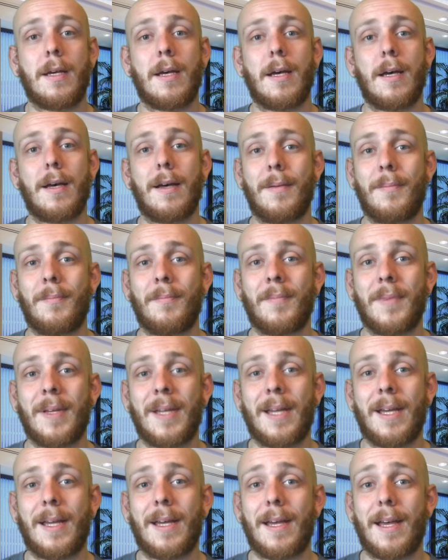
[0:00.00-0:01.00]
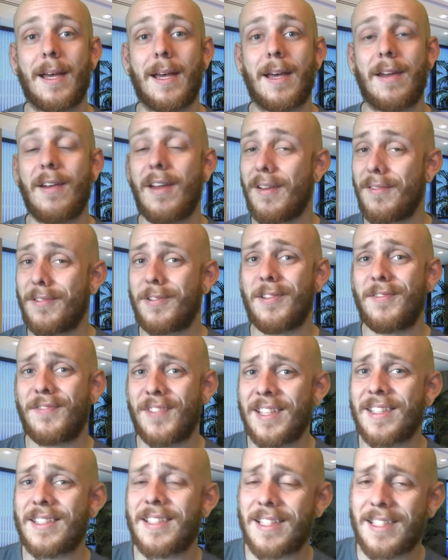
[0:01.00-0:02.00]
And I have good
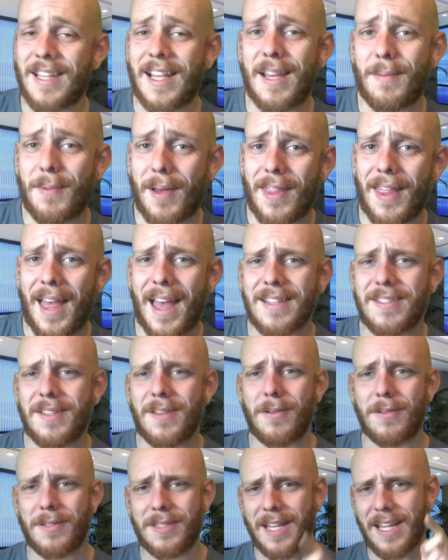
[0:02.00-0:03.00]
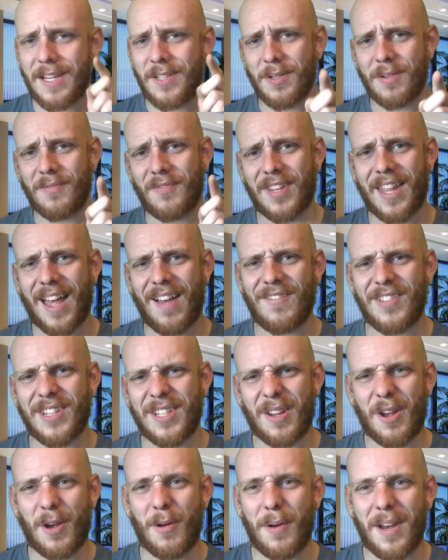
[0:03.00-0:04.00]
things to say about that, so stay tuned for that
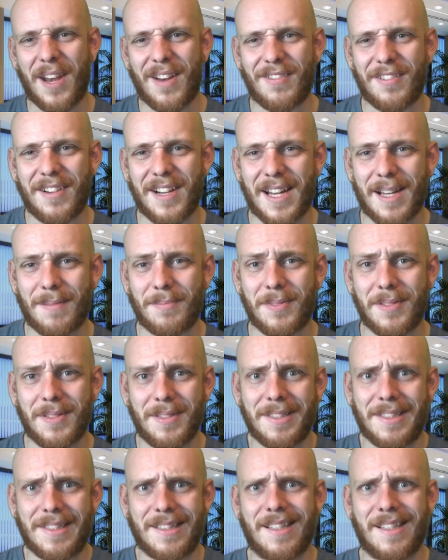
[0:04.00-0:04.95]
video whenever it happens.